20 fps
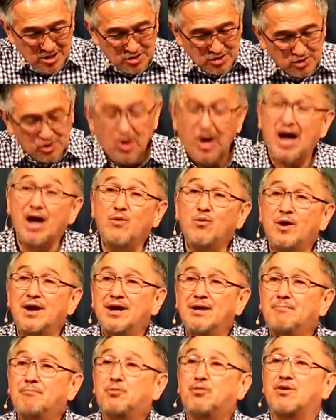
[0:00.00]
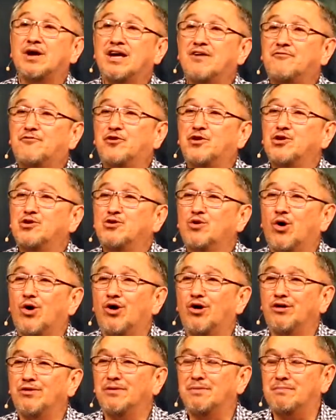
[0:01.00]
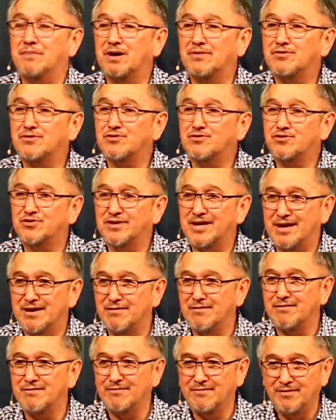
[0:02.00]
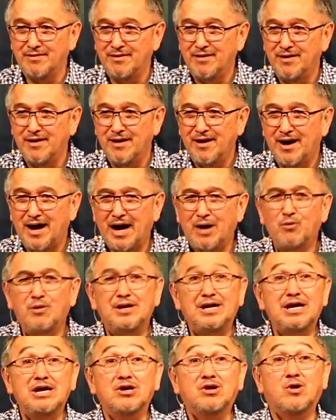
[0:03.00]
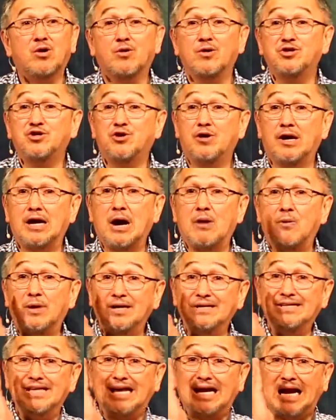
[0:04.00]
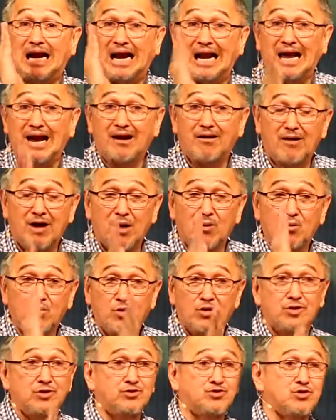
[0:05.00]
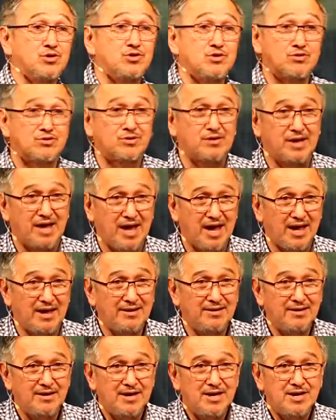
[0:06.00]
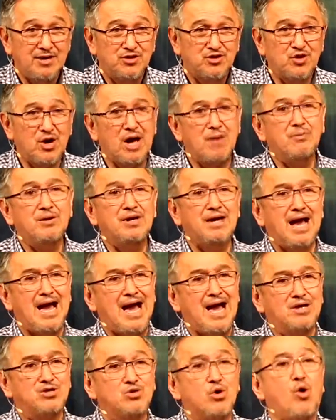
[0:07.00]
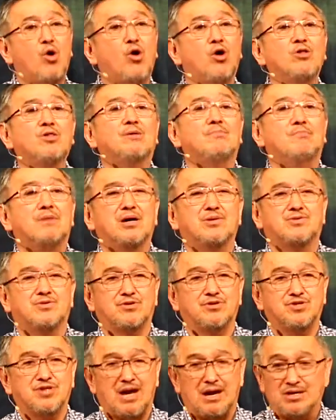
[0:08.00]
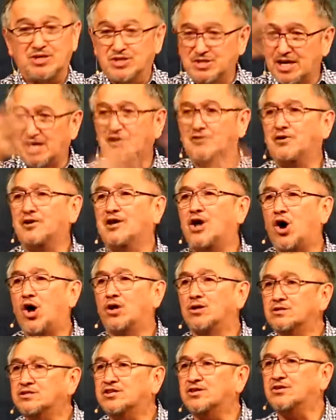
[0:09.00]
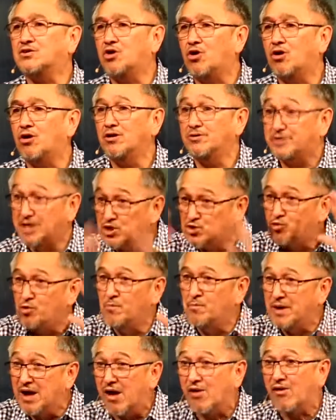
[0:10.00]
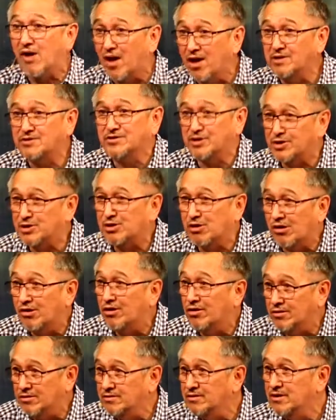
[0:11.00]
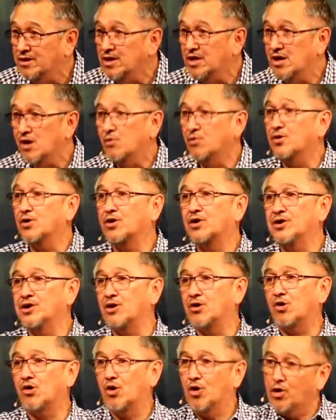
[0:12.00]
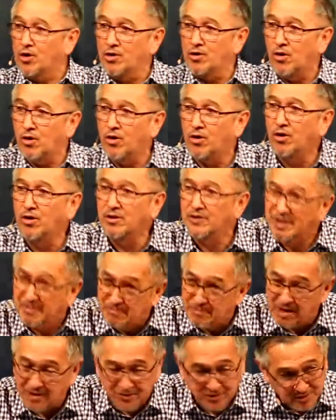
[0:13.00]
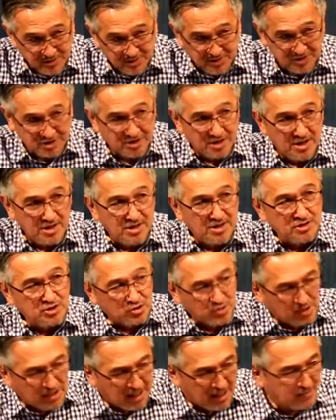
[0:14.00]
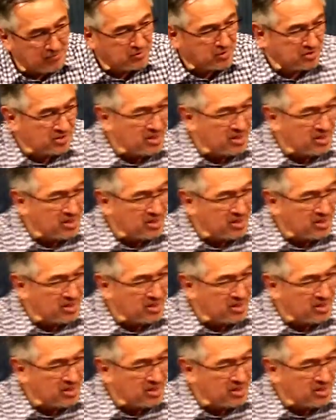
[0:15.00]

today? So I want to pray for you all, the mothers here. I want to encourage you and I want to declare a word to you today. So I'm going to ask all the mothers, instead of an altar call, this will be our altar call. We're going to call all the mothers to come to